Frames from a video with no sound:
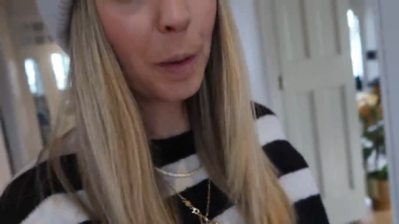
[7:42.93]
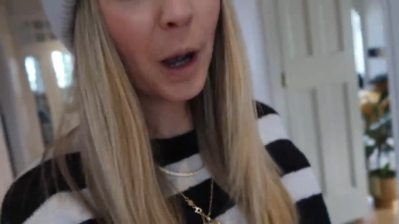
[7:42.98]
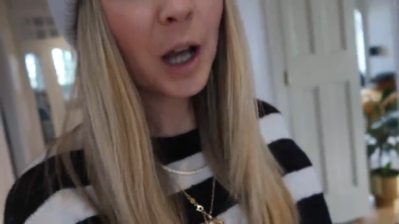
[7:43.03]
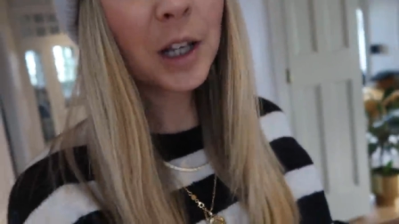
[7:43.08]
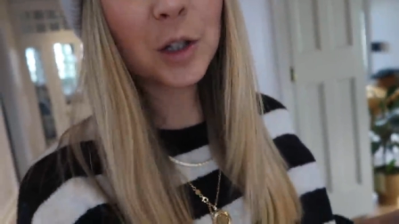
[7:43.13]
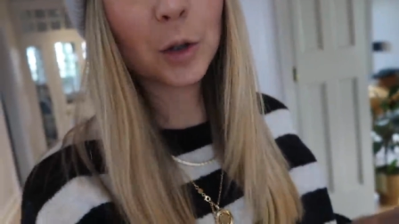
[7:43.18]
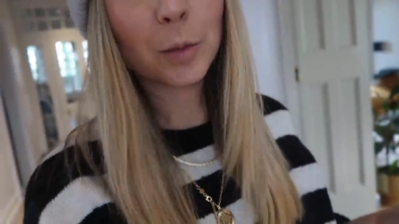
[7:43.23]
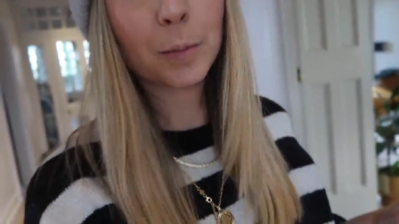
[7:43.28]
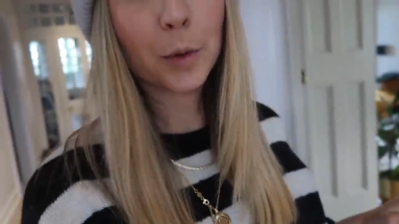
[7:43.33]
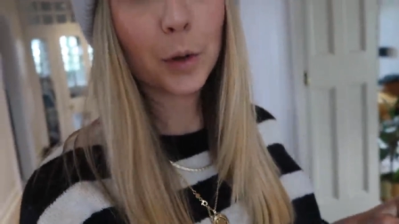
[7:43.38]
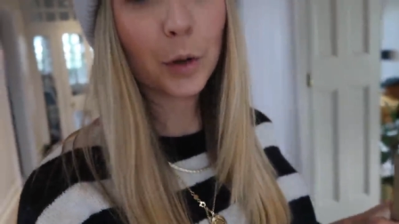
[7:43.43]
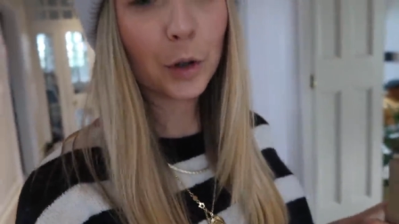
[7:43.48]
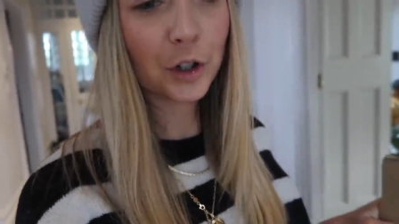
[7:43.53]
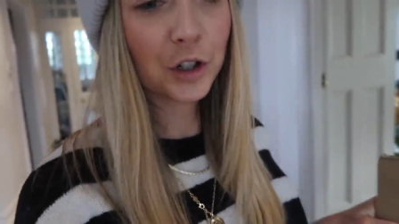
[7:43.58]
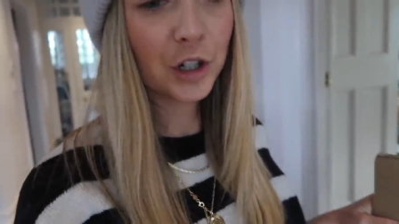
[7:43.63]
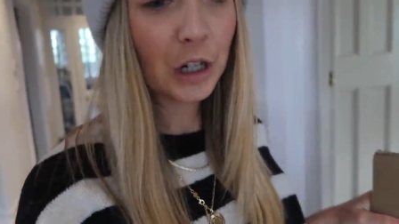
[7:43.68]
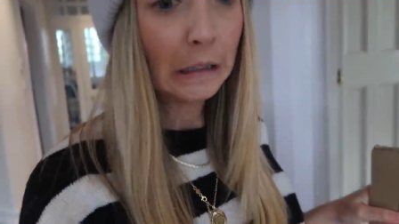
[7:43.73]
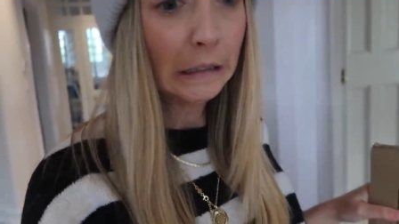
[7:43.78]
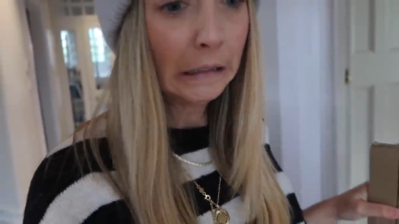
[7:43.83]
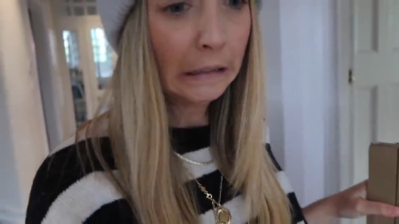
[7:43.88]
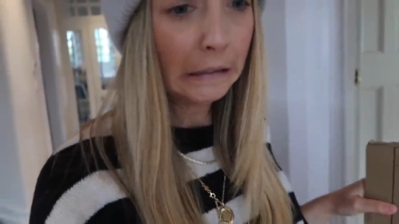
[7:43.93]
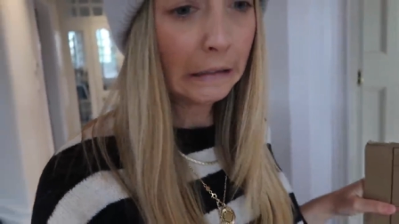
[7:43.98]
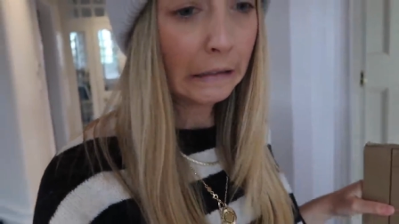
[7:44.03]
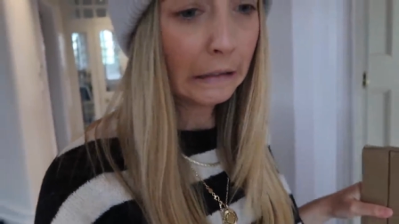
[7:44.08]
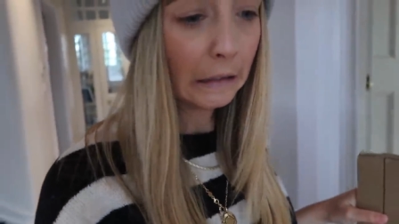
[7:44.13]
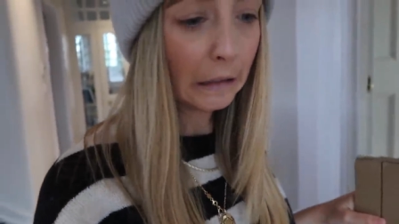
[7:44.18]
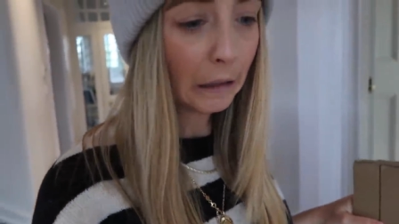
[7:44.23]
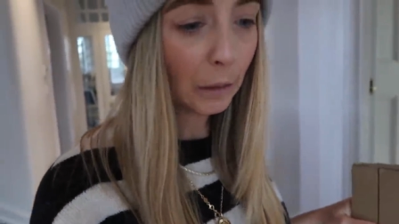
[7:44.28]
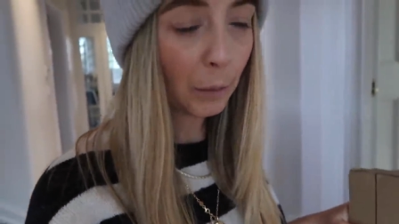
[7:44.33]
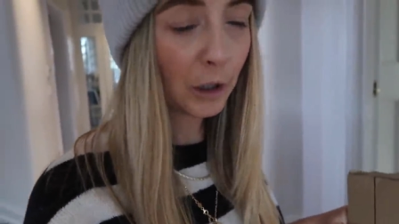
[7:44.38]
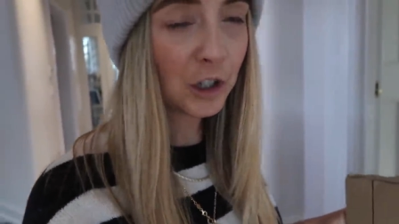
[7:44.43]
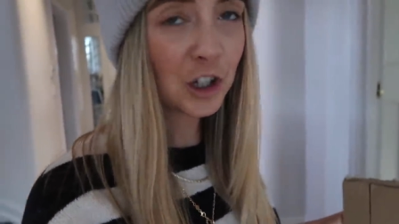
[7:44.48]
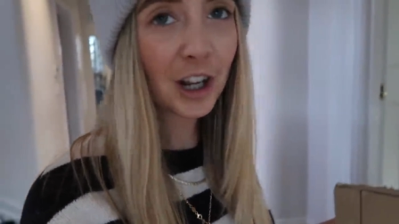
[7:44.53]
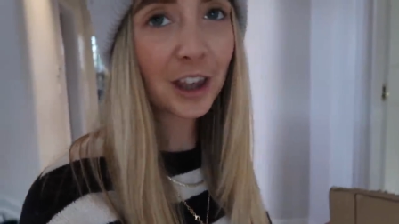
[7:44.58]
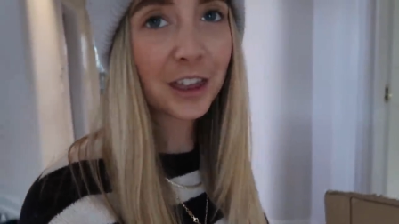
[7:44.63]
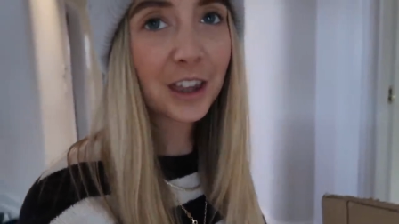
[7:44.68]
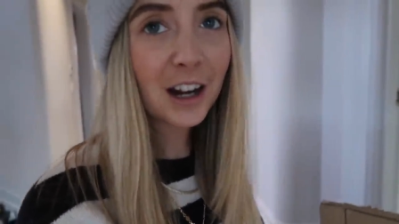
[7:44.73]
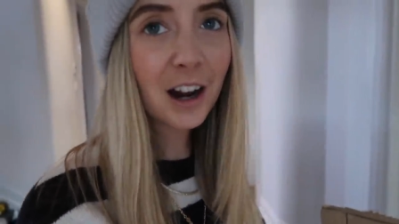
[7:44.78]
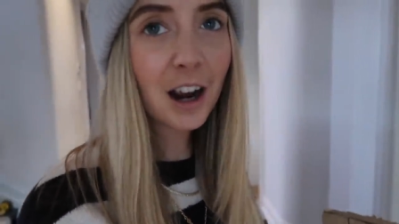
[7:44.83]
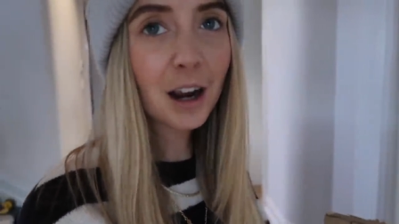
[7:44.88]
puzzle board, which I
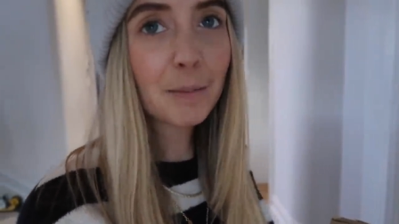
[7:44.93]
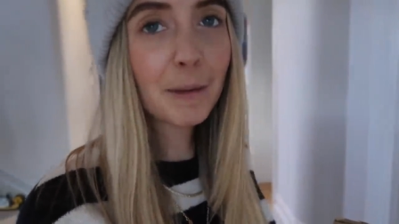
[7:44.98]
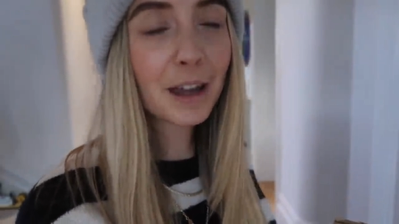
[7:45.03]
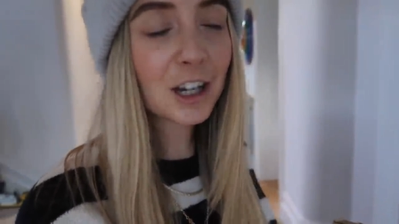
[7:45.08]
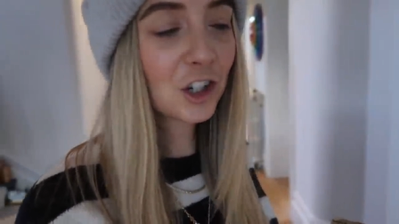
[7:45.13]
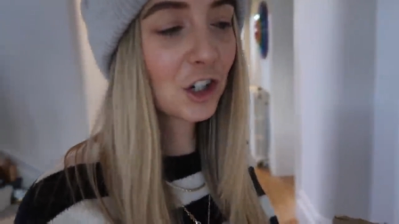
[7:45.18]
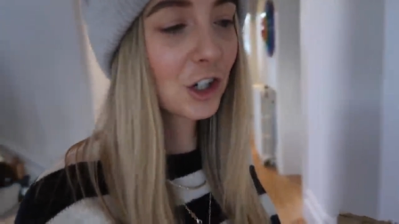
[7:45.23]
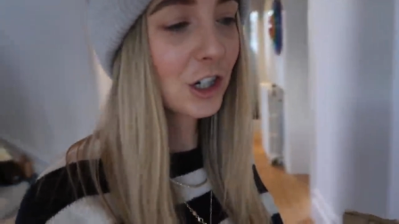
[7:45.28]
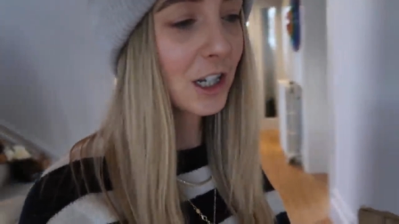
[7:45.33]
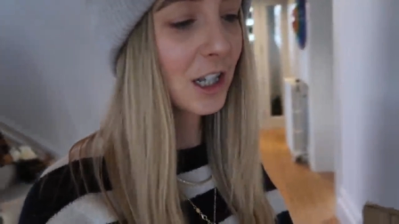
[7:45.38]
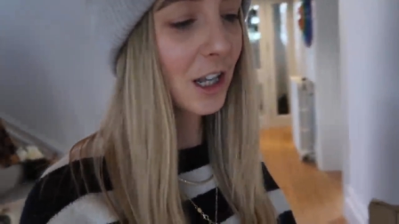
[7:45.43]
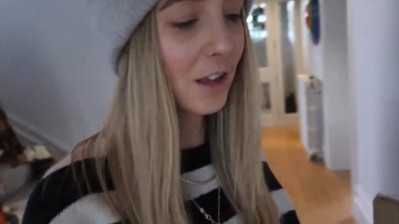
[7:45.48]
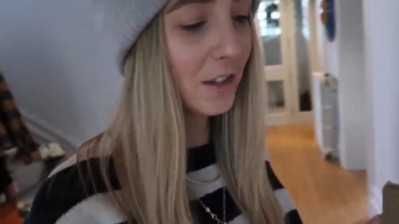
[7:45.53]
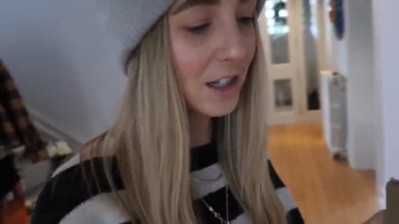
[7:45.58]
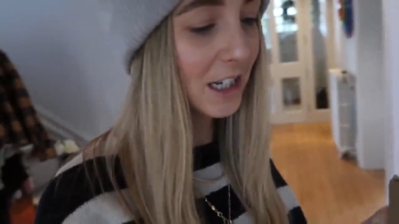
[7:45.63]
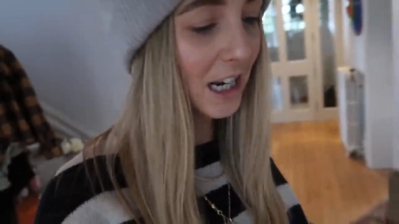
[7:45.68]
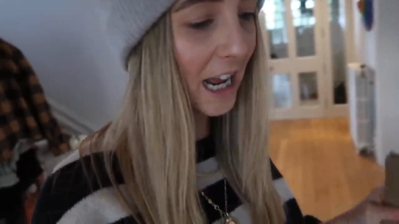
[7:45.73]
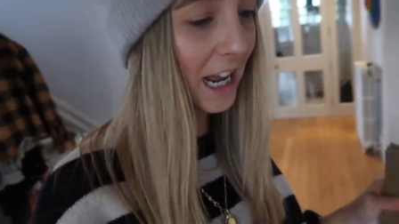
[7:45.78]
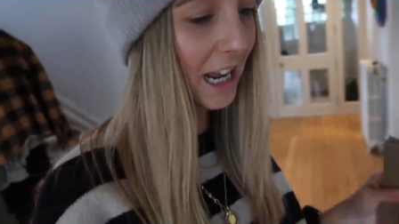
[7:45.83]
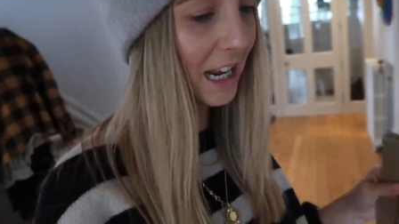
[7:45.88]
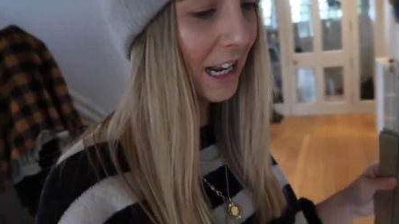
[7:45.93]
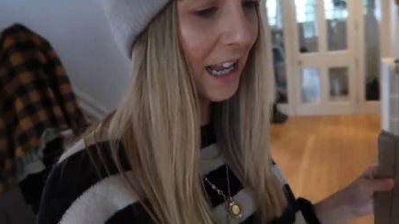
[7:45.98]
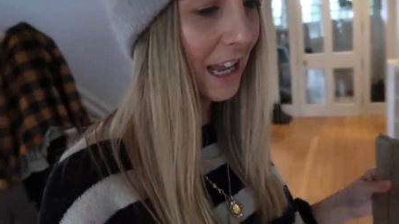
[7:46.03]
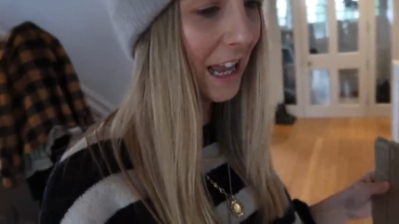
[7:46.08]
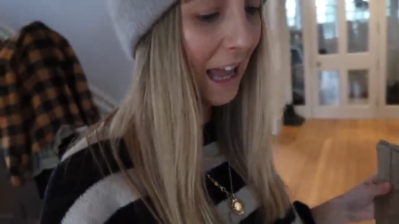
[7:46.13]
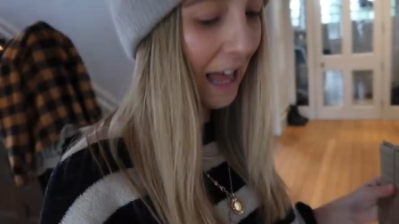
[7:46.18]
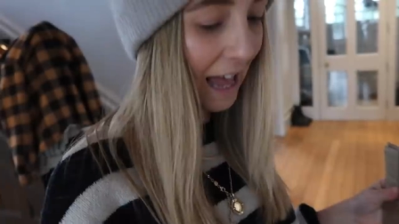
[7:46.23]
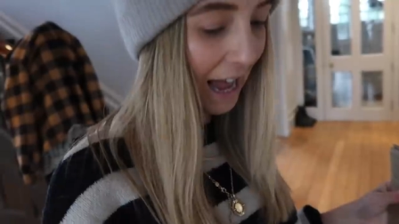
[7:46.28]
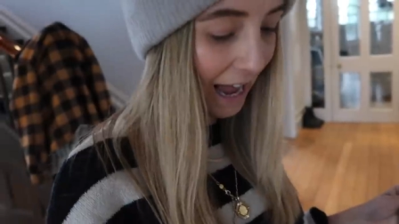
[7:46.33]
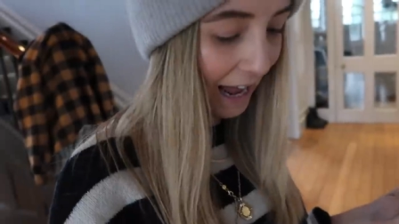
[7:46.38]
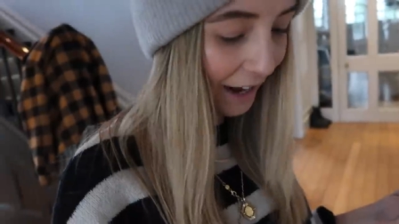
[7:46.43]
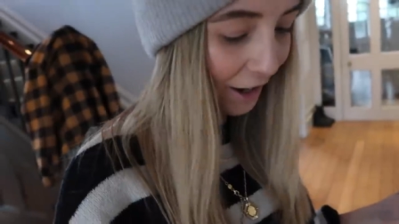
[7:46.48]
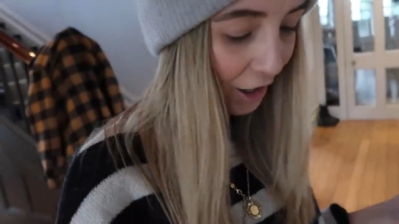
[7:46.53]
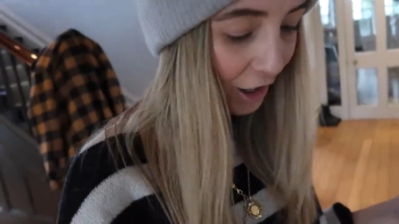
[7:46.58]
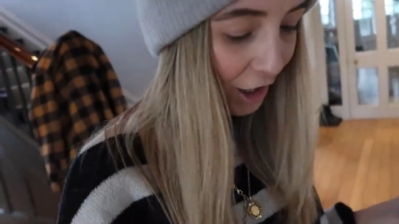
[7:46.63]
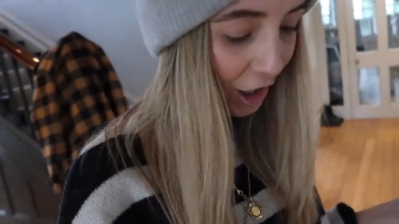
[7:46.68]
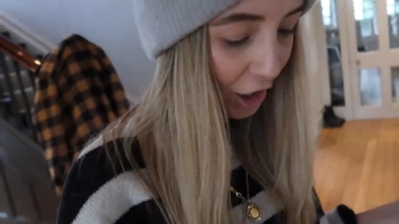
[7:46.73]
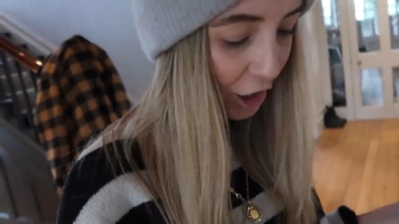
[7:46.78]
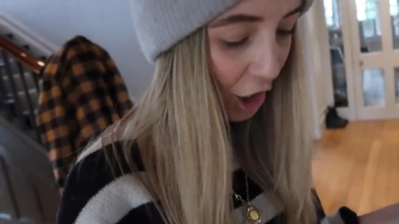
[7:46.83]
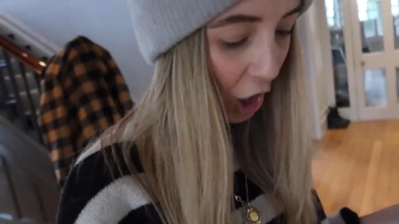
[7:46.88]
think I mentioned the other day. And I
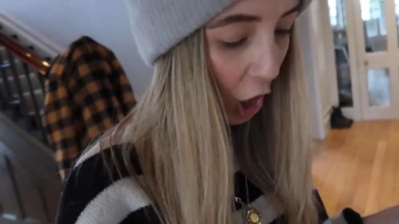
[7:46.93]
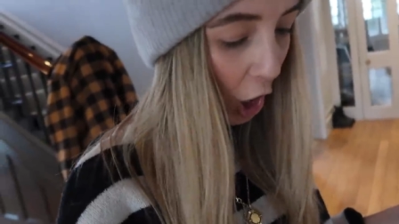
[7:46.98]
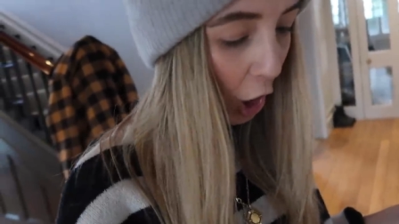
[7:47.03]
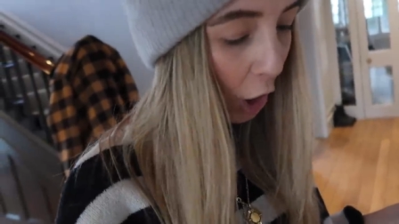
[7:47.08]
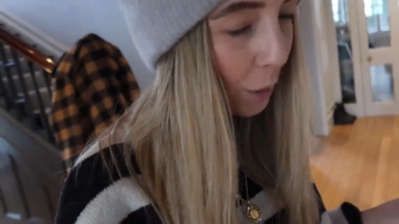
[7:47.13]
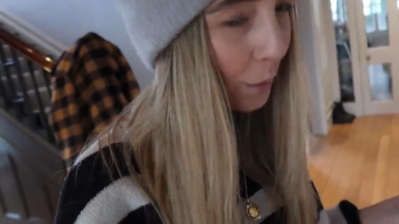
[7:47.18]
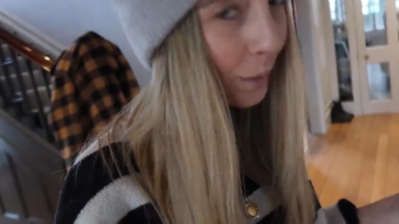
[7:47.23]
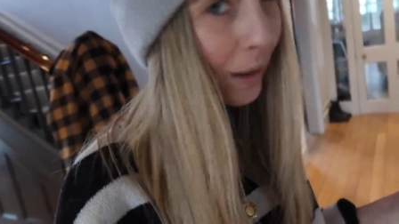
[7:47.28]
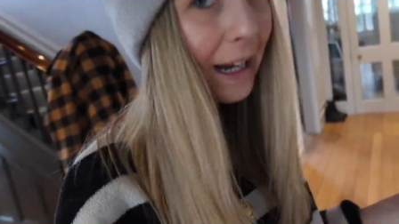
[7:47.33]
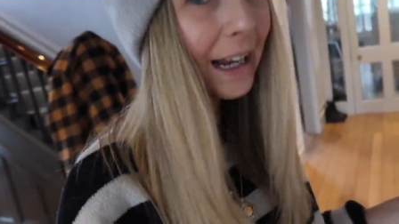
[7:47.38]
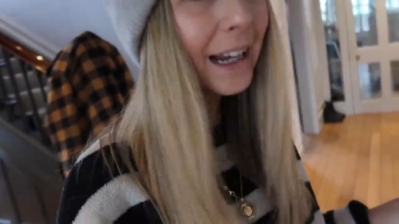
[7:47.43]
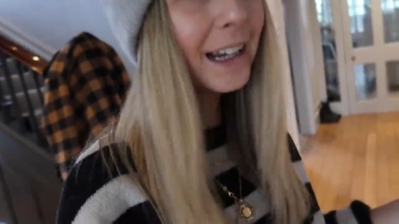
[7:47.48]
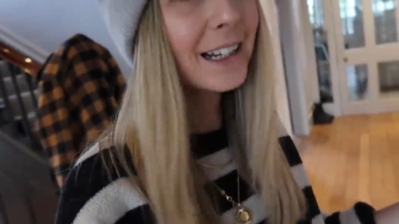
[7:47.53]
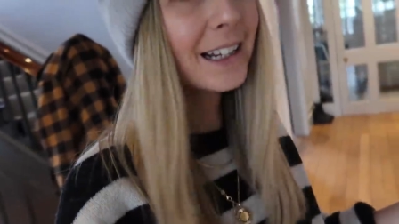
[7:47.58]
can only